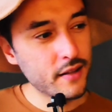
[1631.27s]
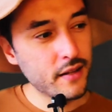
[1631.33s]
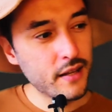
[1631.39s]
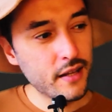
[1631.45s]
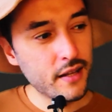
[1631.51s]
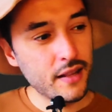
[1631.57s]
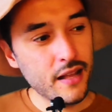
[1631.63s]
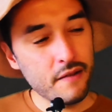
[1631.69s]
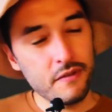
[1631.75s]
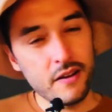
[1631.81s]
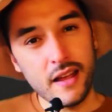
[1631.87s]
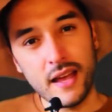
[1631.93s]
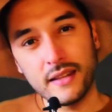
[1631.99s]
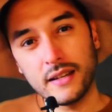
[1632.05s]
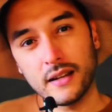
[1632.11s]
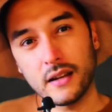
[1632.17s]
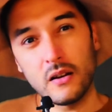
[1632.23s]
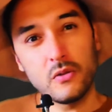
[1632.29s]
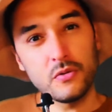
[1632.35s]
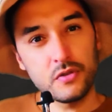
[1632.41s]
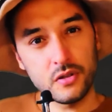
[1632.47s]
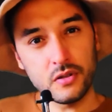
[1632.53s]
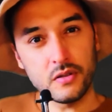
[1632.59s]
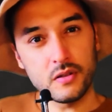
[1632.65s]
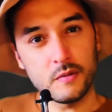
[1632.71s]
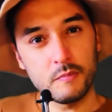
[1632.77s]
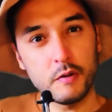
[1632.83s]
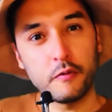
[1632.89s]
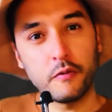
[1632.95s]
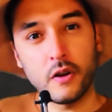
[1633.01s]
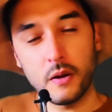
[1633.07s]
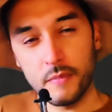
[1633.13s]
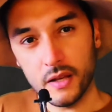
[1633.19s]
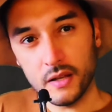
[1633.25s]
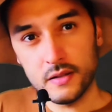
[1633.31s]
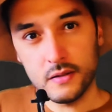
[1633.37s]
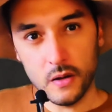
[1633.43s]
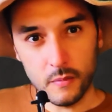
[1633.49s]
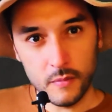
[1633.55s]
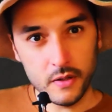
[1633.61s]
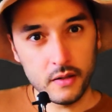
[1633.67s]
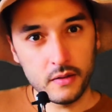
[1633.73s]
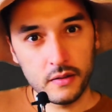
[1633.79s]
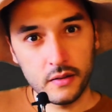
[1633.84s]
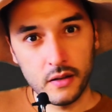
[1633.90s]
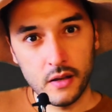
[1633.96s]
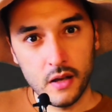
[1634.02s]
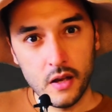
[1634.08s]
he never had a conscience before being summoned,